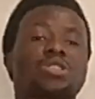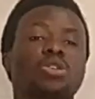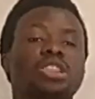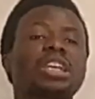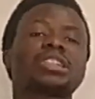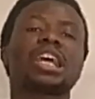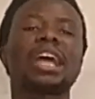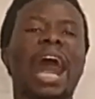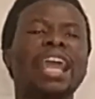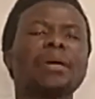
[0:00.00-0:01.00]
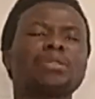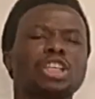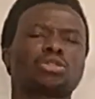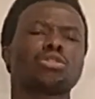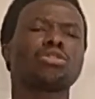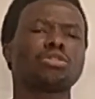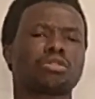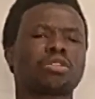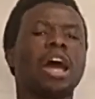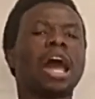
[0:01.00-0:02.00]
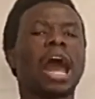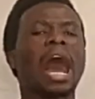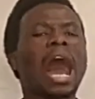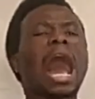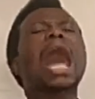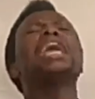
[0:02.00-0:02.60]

Jesus. So Jesus saying, I am the truth.